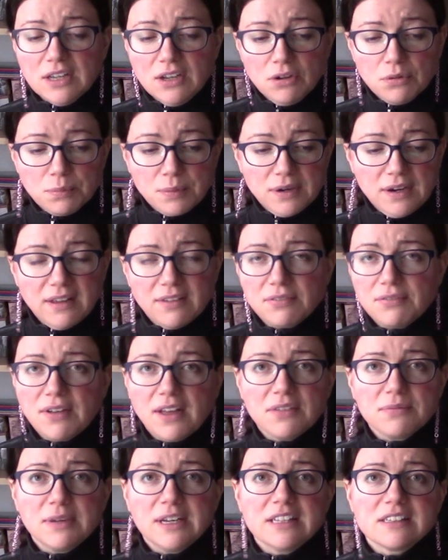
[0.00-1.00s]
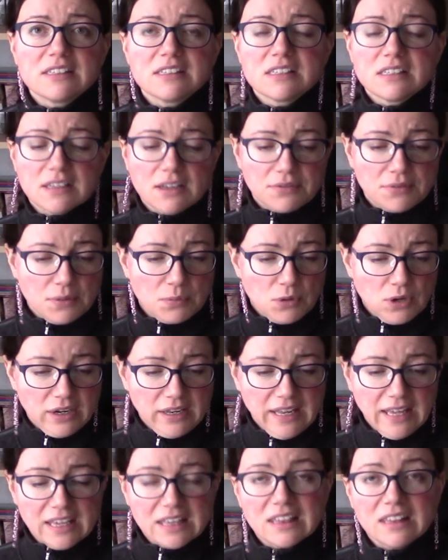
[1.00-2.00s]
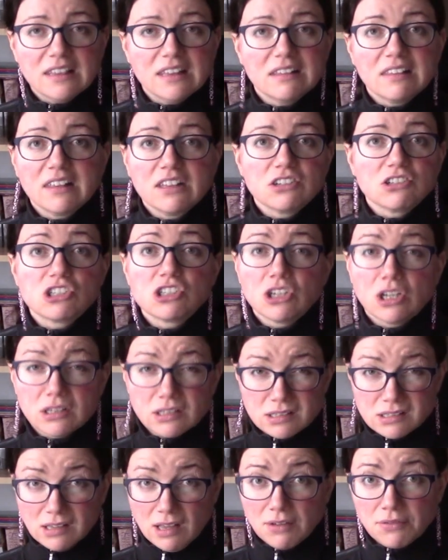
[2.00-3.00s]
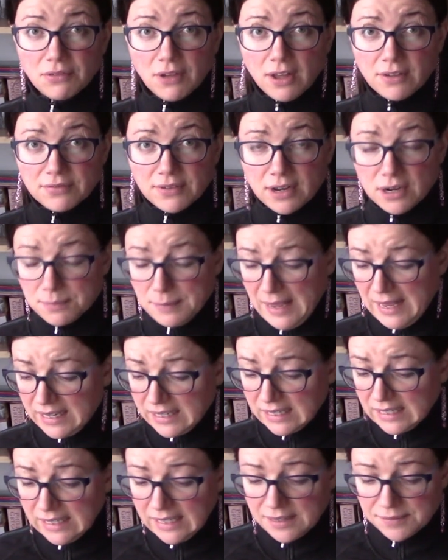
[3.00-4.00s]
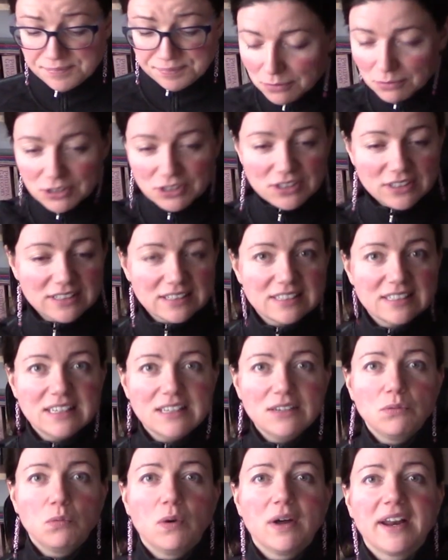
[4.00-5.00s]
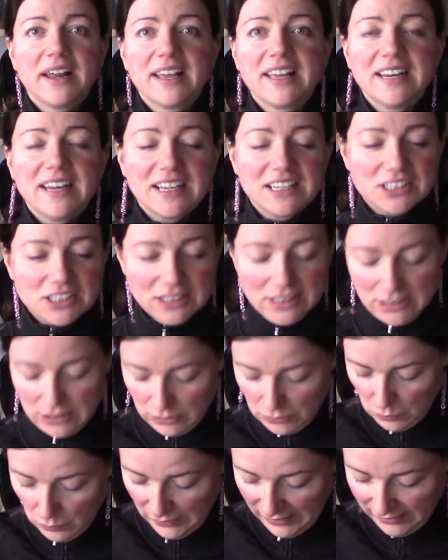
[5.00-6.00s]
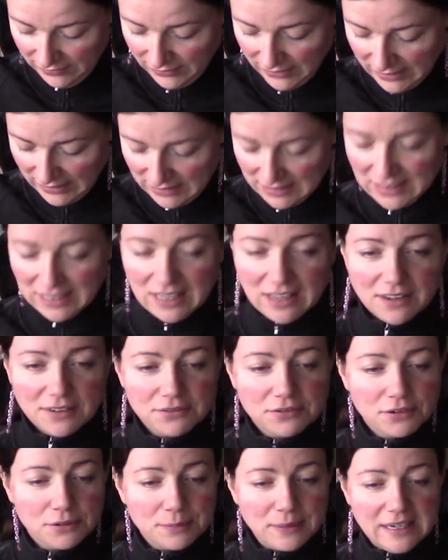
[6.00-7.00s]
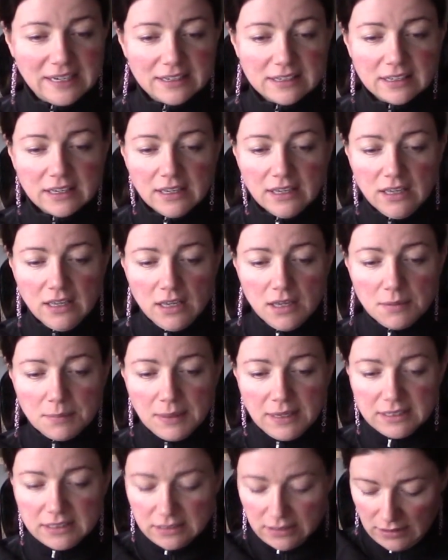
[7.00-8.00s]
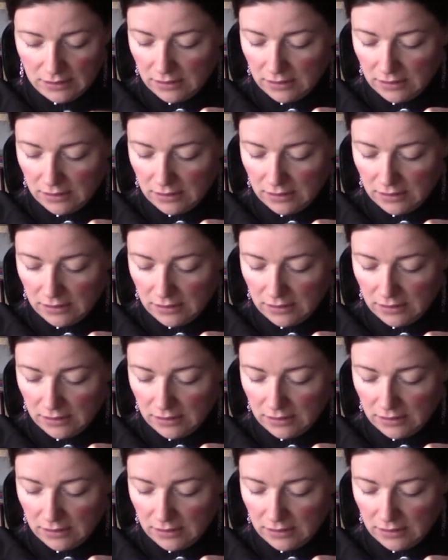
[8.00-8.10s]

out, but at 5 minutes and stuff, I'm going to like that this thing just shuts itself off automatically. I'm just going to see what I can actually do while I've got this thing on for a minute. But